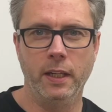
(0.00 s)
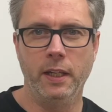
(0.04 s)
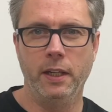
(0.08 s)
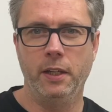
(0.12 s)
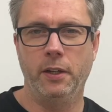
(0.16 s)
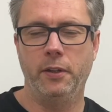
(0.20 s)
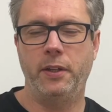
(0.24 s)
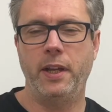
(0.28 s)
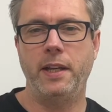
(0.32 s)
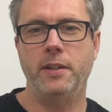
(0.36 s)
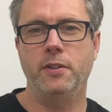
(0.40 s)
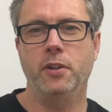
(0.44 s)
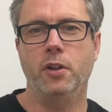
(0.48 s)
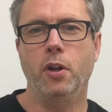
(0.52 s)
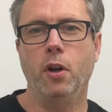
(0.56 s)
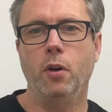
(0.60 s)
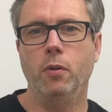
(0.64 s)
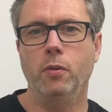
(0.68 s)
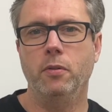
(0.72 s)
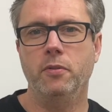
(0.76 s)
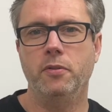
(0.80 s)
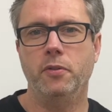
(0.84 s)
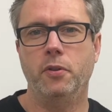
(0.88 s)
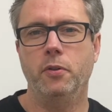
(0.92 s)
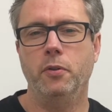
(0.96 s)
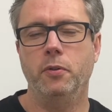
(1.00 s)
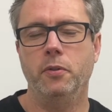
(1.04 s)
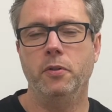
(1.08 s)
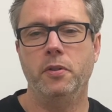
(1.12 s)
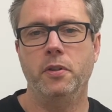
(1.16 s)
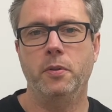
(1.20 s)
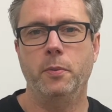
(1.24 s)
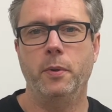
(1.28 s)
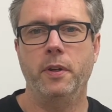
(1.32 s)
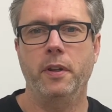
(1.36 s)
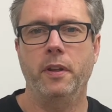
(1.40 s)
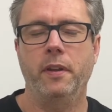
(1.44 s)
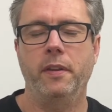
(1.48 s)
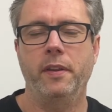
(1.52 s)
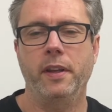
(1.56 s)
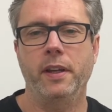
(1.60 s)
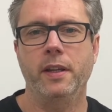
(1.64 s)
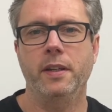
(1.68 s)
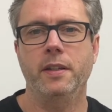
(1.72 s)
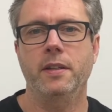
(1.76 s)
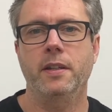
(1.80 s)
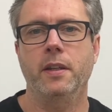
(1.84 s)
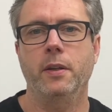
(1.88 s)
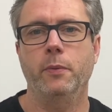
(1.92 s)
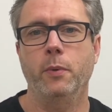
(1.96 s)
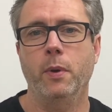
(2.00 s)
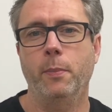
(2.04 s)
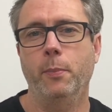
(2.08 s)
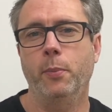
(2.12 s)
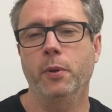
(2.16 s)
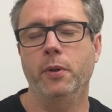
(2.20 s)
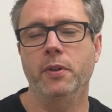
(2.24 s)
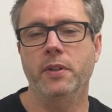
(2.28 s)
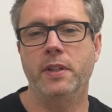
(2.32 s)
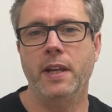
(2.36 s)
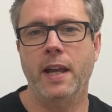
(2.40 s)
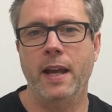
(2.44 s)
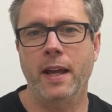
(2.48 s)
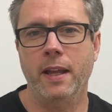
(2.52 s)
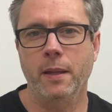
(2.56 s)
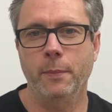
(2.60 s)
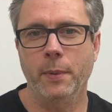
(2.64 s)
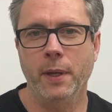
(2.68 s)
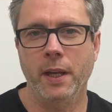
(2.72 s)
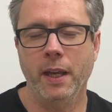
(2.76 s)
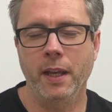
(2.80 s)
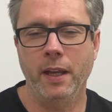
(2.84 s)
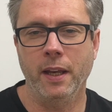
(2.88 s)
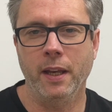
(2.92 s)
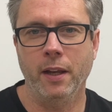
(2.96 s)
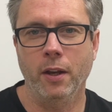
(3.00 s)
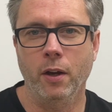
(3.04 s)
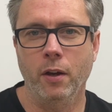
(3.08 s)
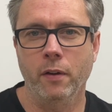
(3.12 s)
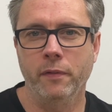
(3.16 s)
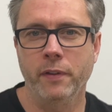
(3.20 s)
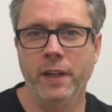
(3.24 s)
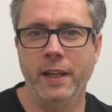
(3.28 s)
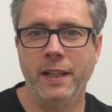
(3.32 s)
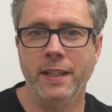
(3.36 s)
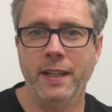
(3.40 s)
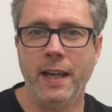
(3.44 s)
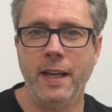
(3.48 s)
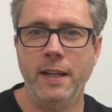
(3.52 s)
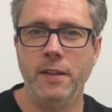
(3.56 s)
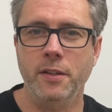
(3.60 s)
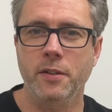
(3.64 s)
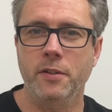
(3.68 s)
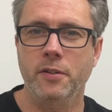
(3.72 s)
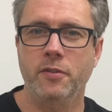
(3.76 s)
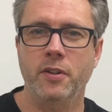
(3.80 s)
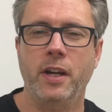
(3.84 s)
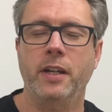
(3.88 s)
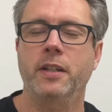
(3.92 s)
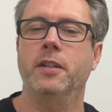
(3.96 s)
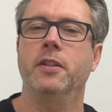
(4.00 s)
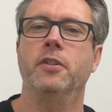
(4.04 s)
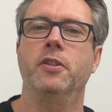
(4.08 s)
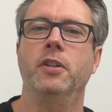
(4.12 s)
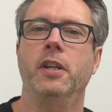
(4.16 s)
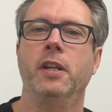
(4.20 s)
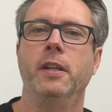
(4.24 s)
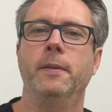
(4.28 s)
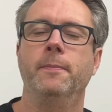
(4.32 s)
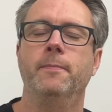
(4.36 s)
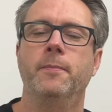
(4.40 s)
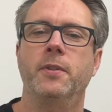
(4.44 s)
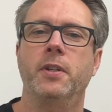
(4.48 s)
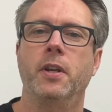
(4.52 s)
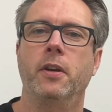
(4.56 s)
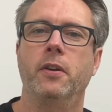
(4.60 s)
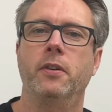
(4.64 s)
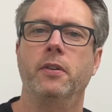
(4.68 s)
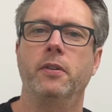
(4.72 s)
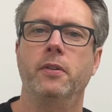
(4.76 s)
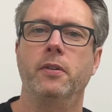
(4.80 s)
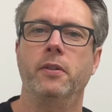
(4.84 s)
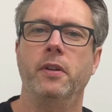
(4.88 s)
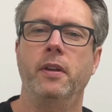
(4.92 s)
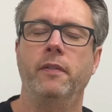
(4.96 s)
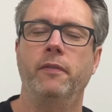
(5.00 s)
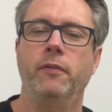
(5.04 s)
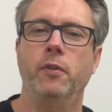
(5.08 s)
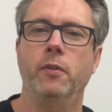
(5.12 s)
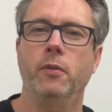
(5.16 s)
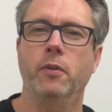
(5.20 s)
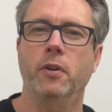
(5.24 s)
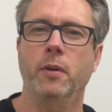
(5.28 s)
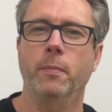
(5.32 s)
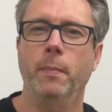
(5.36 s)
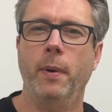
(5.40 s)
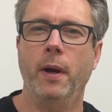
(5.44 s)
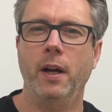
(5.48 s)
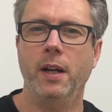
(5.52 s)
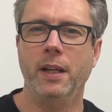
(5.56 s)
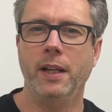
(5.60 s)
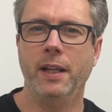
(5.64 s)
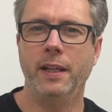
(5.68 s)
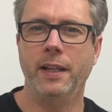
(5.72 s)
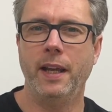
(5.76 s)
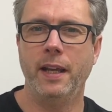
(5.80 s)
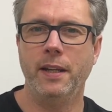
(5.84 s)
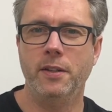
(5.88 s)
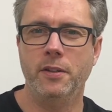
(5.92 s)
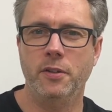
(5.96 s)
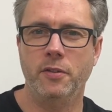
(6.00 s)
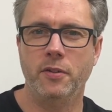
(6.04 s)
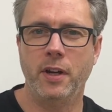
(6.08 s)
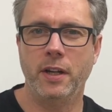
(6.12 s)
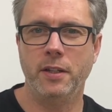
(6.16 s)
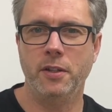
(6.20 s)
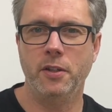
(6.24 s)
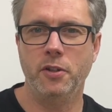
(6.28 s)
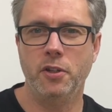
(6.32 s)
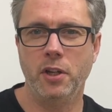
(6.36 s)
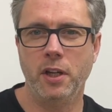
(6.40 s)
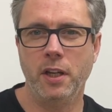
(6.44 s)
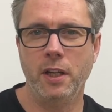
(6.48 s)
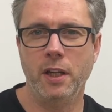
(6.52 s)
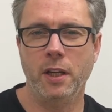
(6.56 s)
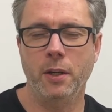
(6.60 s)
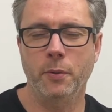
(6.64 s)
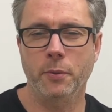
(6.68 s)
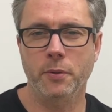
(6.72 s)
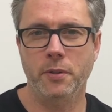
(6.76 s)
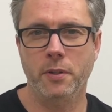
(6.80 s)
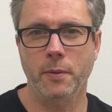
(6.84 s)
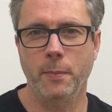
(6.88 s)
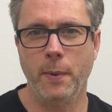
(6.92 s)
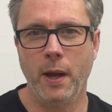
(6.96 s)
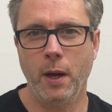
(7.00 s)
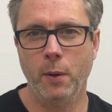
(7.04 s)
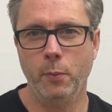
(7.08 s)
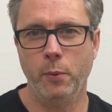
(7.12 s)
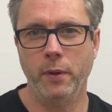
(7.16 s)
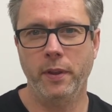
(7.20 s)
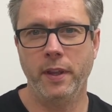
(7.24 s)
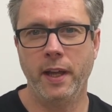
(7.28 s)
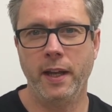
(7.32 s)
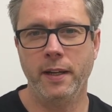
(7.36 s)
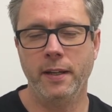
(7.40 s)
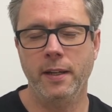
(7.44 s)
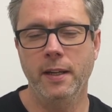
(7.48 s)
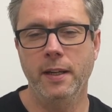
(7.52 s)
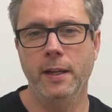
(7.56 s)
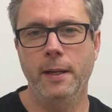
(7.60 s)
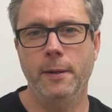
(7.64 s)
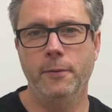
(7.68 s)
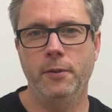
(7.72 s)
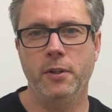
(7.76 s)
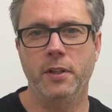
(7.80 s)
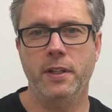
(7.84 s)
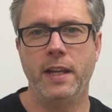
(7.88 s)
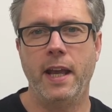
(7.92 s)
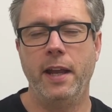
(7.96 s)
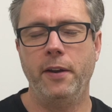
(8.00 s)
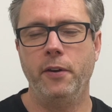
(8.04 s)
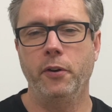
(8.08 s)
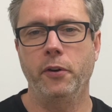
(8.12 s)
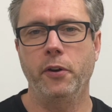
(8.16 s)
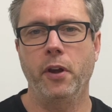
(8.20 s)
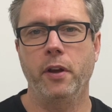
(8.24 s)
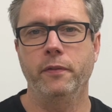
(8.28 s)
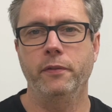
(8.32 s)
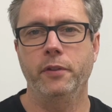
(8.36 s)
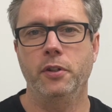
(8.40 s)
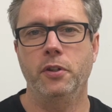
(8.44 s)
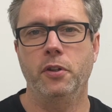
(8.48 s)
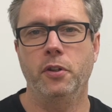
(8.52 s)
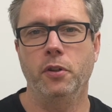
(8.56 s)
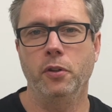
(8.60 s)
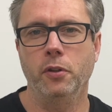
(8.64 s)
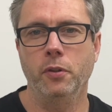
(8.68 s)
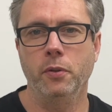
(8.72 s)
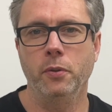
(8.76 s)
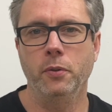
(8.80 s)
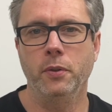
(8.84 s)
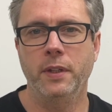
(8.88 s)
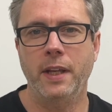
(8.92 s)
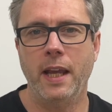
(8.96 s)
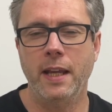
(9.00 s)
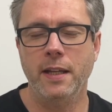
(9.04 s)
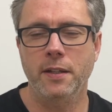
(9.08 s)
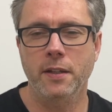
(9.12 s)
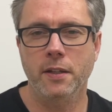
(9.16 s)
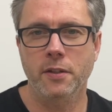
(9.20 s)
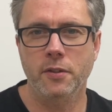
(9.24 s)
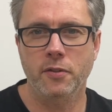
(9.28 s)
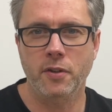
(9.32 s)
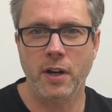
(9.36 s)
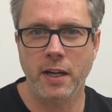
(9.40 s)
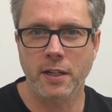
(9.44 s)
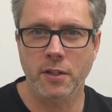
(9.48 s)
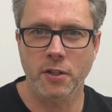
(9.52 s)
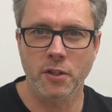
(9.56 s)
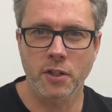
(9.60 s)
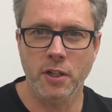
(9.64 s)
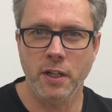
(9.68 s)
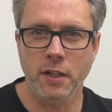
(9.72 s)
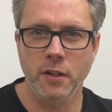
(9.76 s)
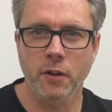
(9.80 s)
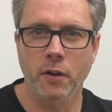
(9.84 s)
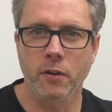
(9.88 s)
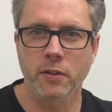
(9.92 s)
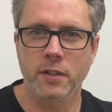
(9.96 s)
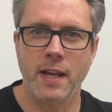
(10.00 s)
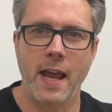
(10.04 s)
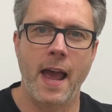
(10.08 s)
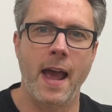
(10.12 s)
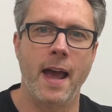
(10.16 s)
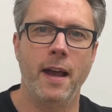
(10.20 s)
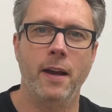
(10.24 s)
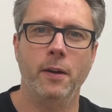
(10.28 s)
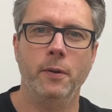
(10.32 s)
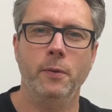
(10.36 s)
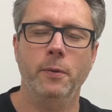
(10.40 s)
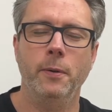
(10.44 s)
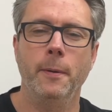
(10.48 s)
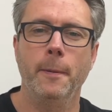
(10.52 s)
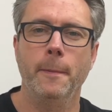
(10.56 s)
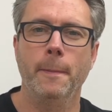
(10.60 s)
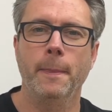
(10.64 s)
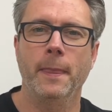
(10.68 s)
The data goals, of course, one of the things that we put at the beginning of a data strategy. So if you're compiling a data strategy and you want some help with that, just head on over to datastrategy.how.